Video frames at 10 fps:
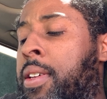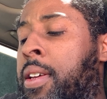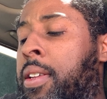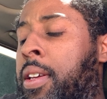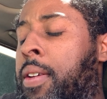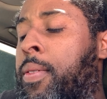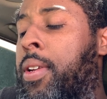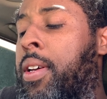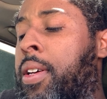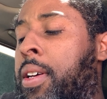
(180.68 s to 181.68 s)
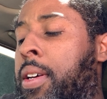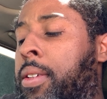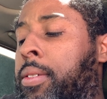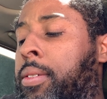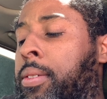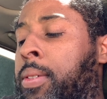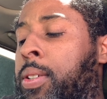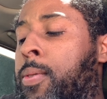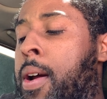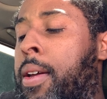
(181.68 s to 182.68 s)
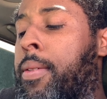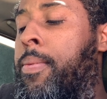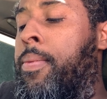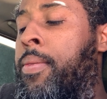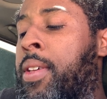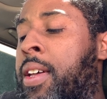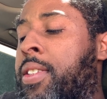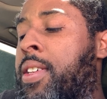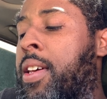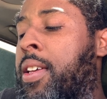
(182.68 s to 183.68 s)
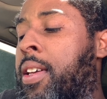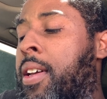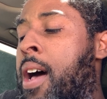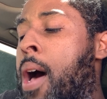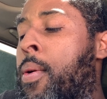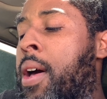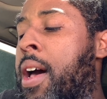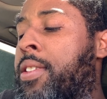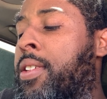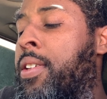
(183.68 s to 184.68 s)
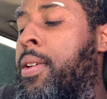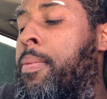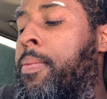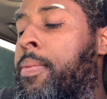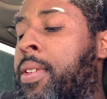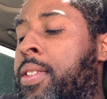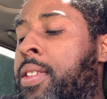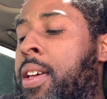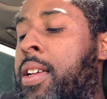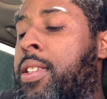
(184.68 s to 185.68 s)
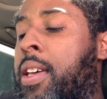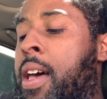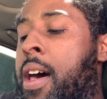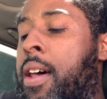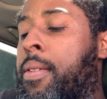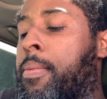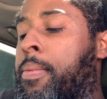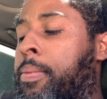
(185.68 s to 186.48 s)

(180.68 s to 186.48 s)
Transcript: and evil and good what's right. Then said he, I will answer them and say unto Adam,